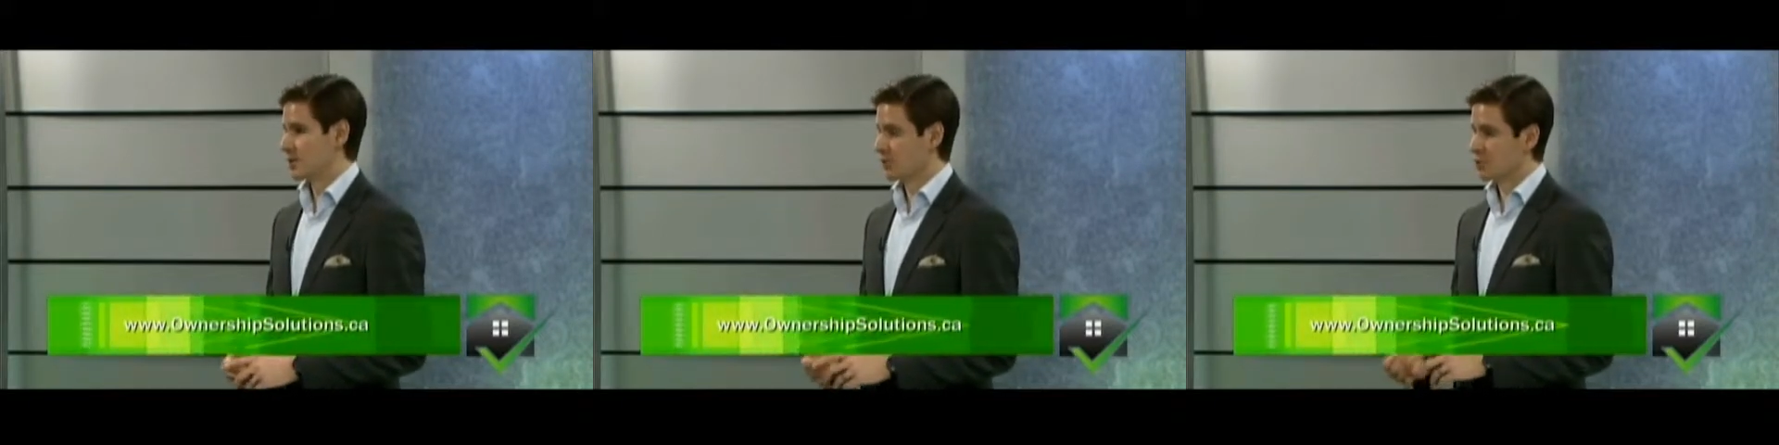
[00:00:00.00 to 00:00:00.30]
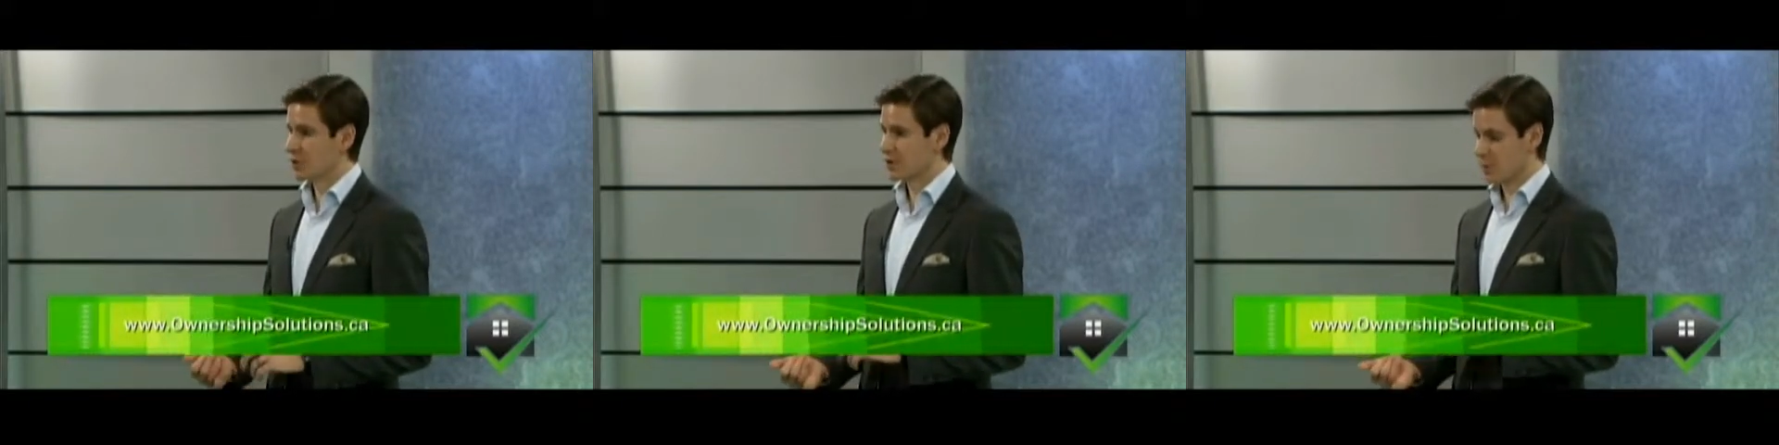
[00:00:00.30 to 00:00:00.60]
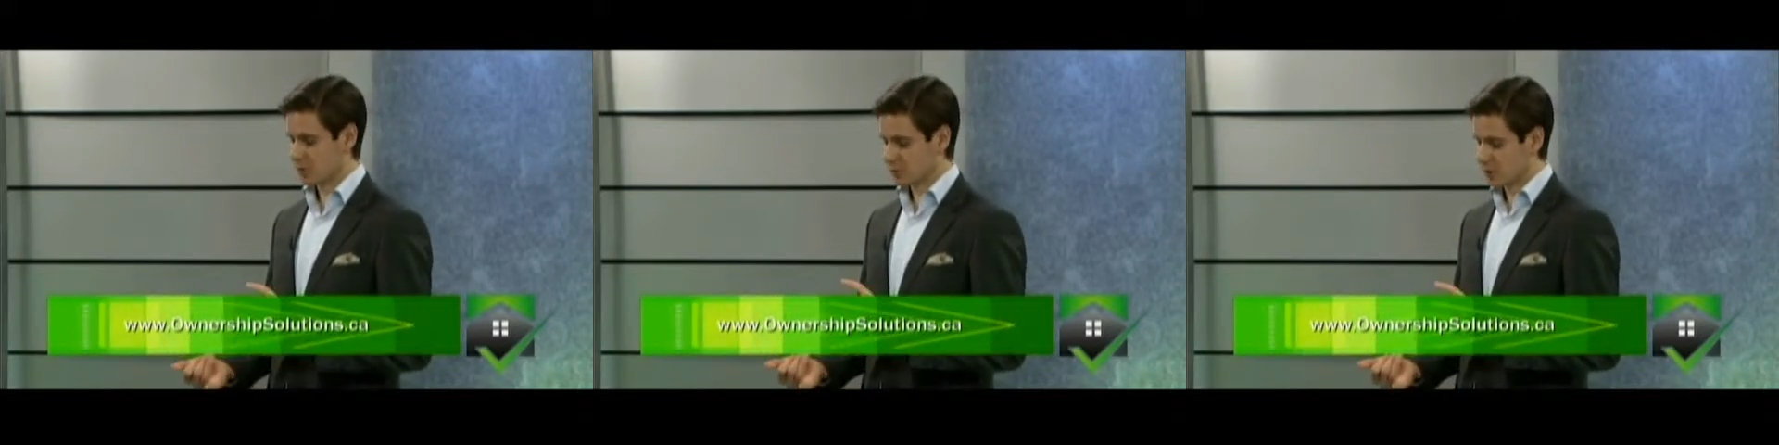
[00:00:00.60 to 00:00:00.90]
if you're worried
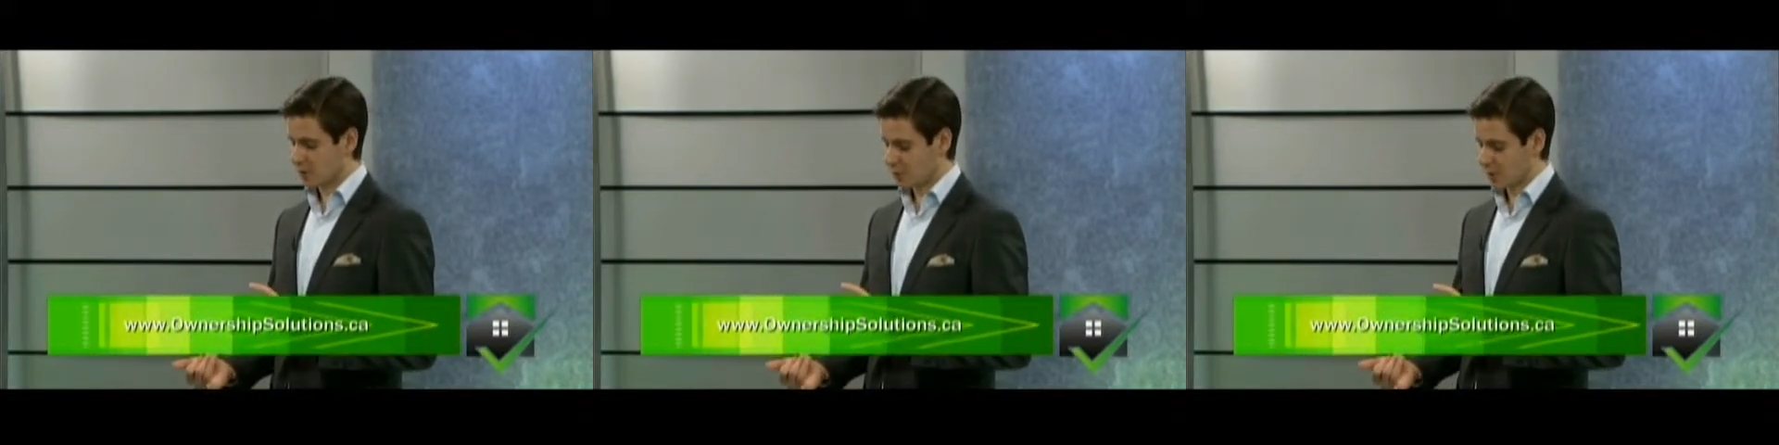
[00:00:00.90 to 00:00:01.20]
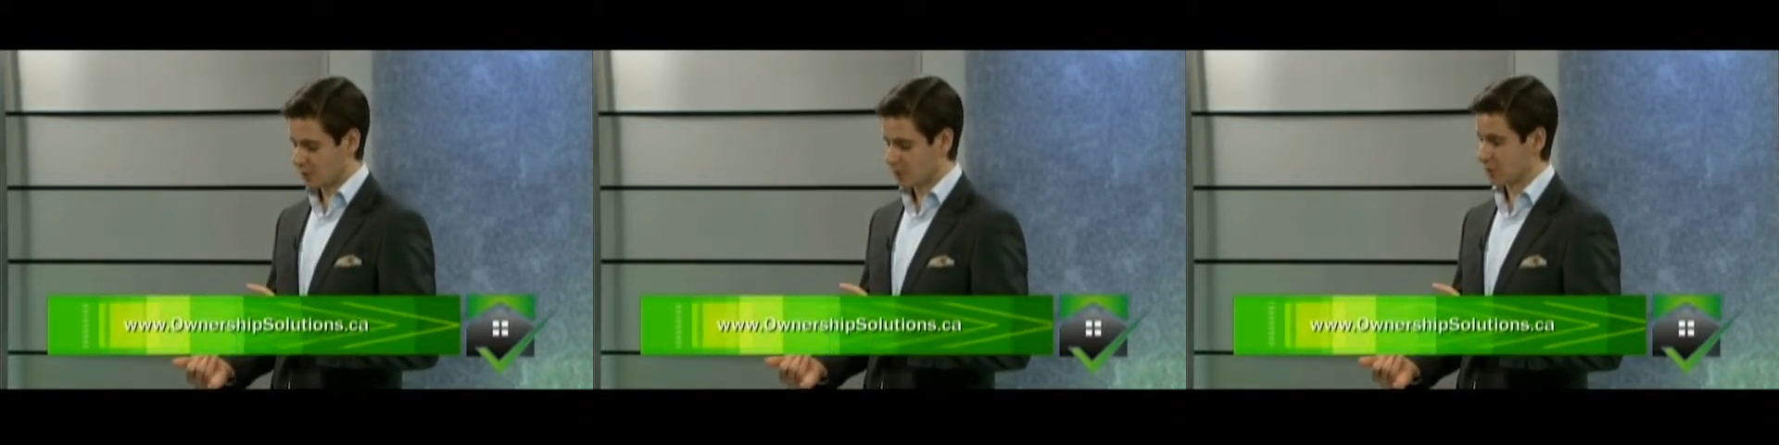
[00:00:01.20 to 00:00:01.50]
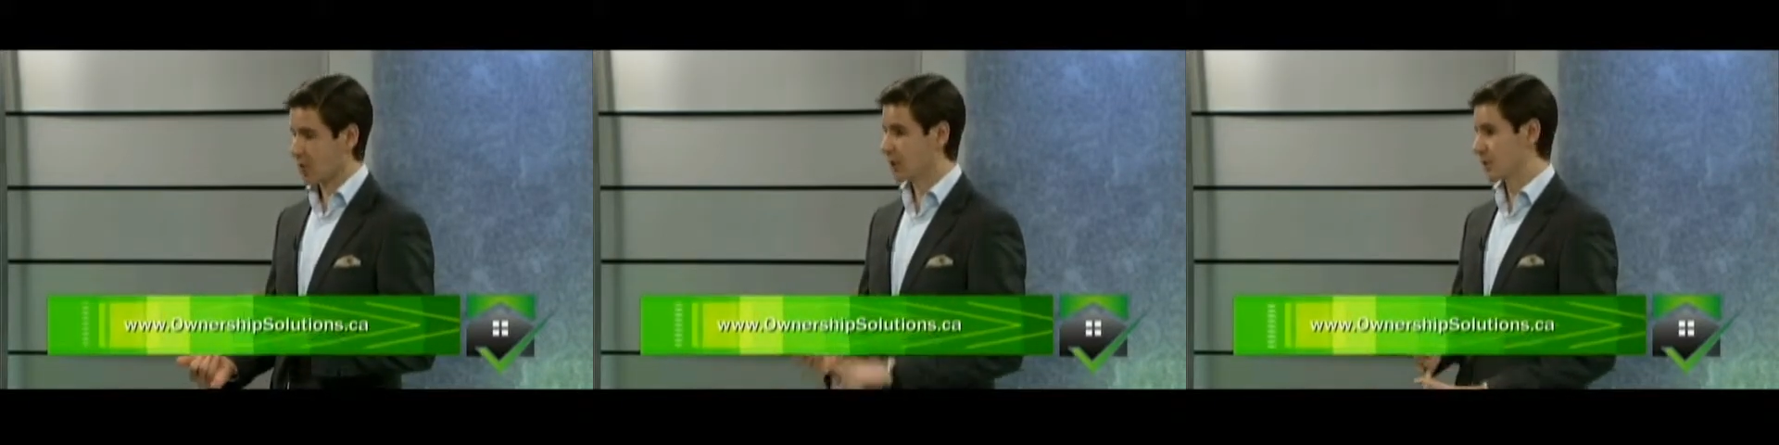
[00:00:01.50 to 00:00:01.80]
about,
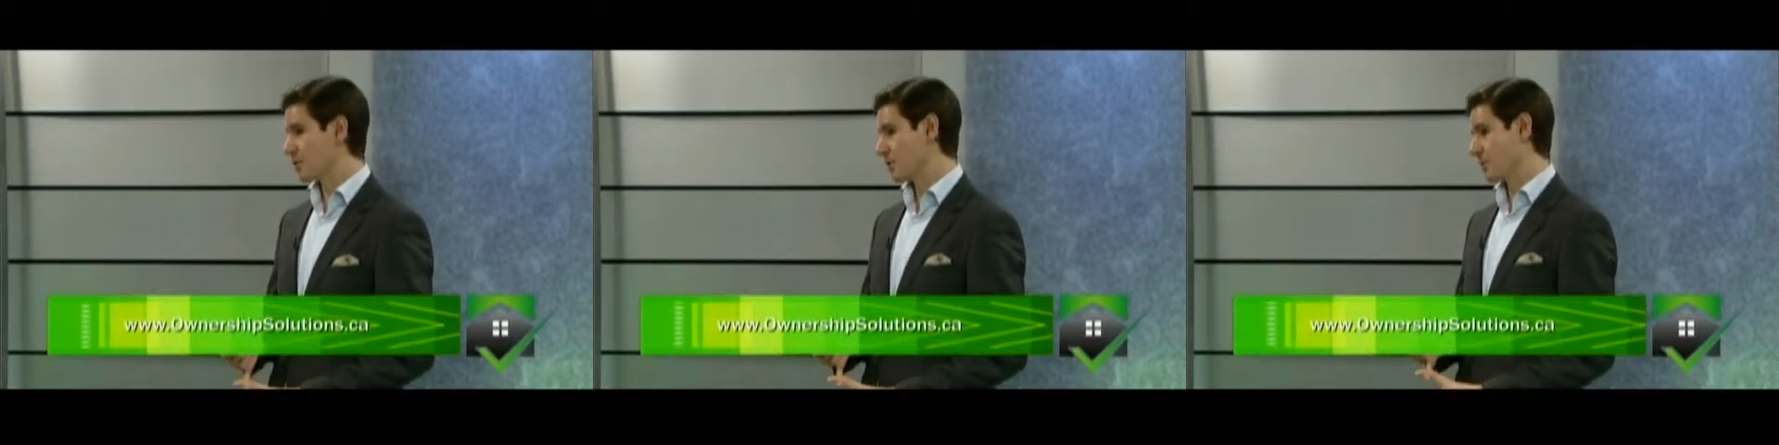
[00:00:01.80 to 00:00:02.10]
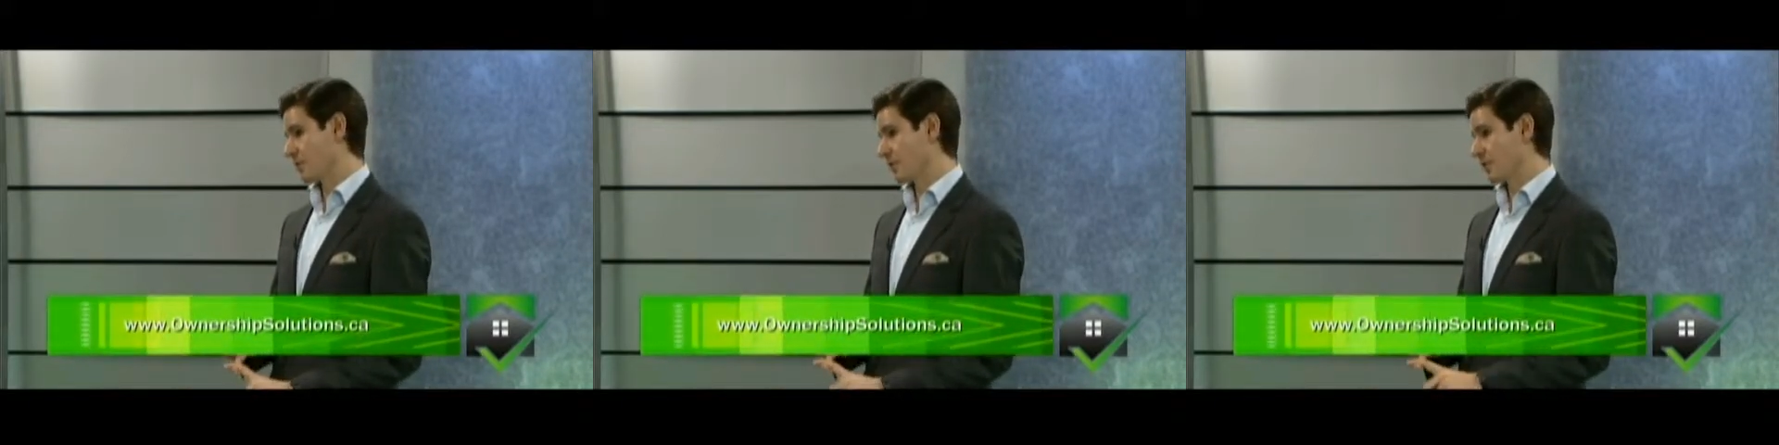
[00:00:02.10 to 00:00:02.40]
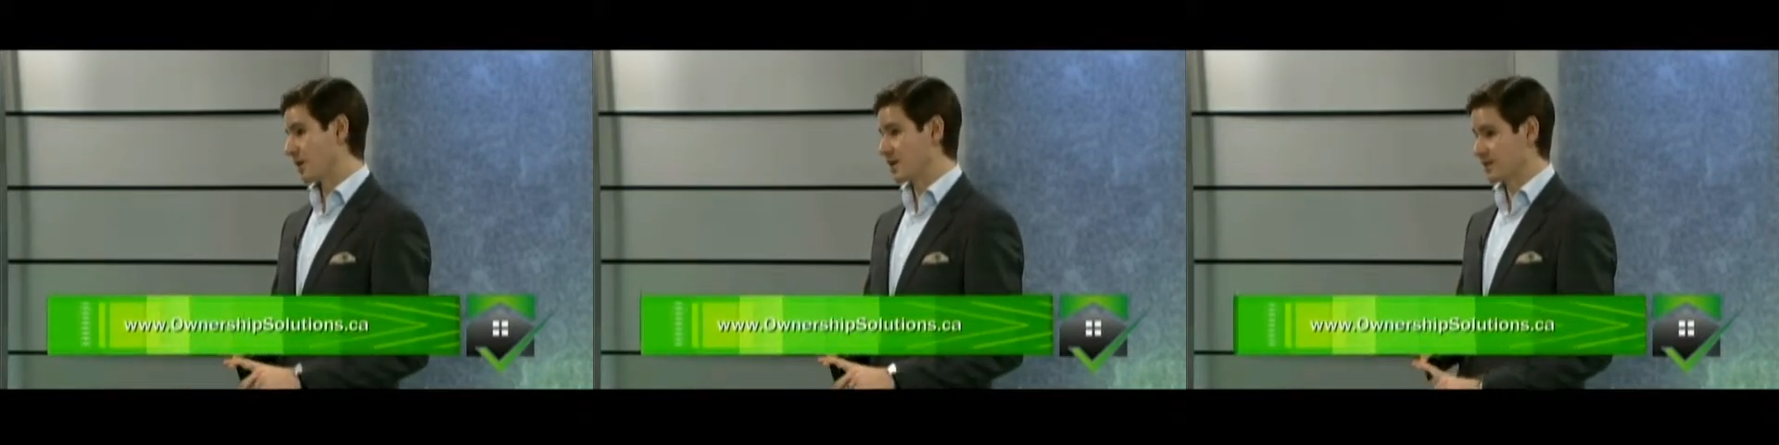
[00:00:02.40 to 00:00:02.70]
people calling you in the middle of
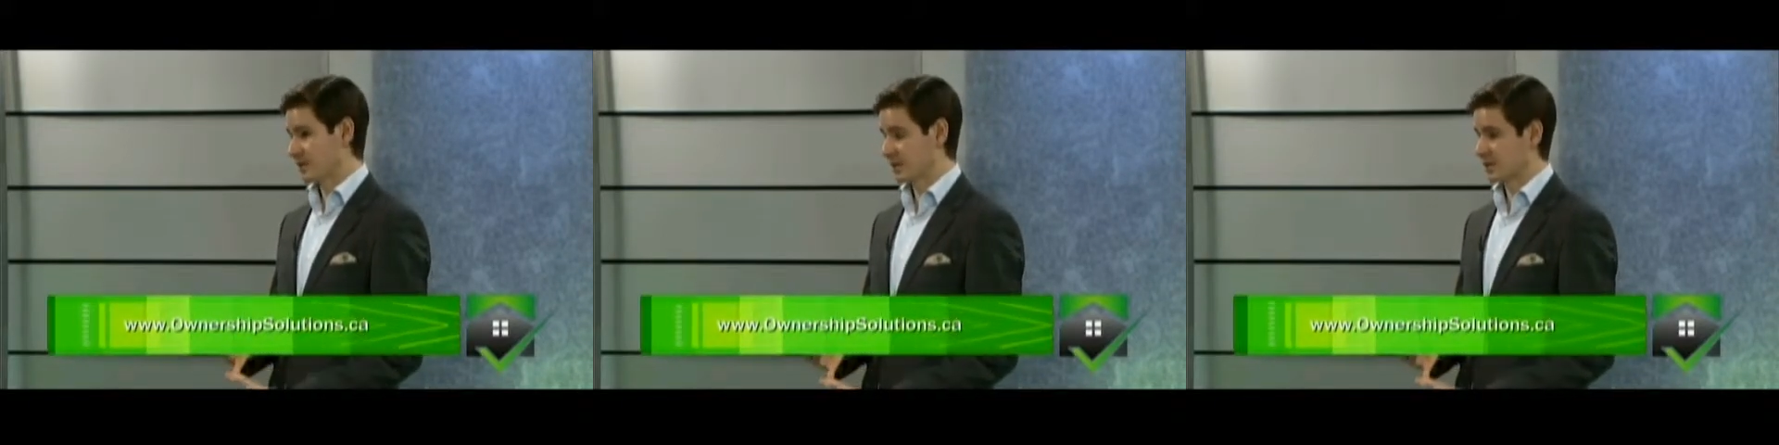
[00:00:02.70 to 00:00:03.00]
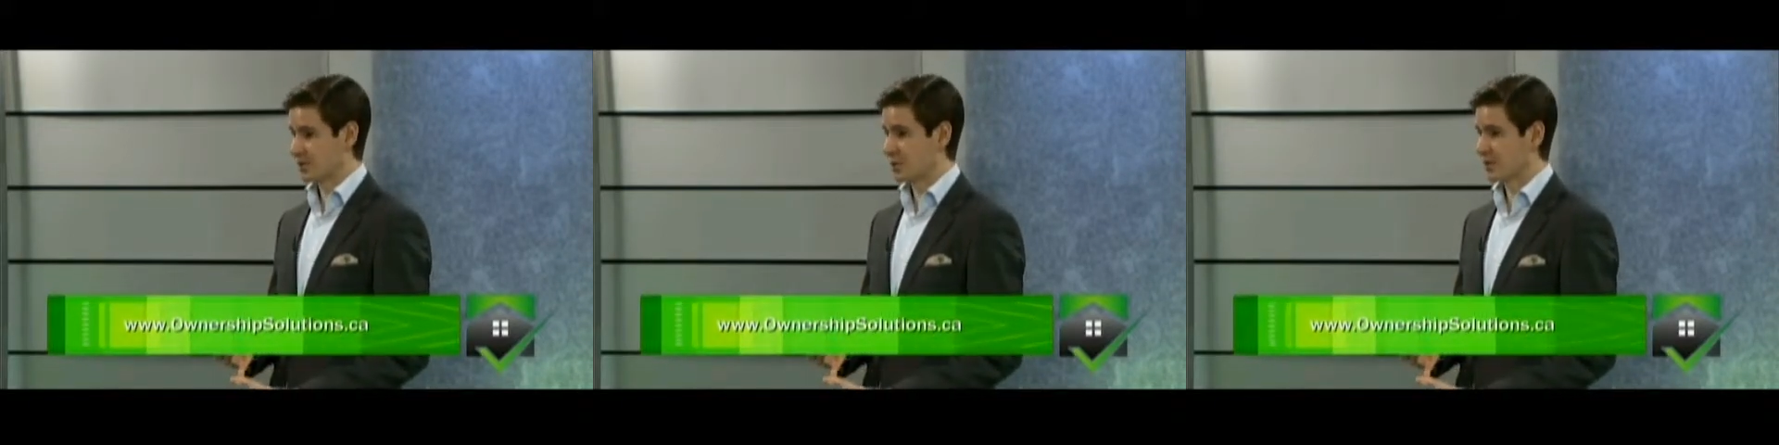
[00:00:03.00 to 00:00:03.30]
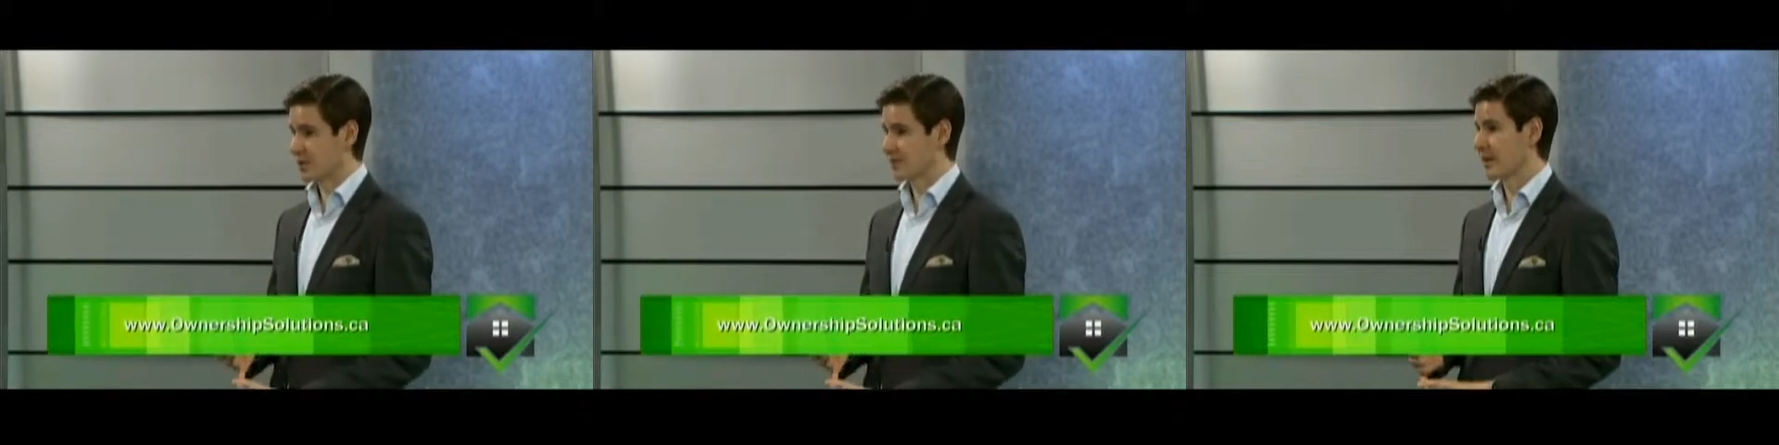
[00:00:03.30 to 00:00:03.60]
the night to fix the toilet,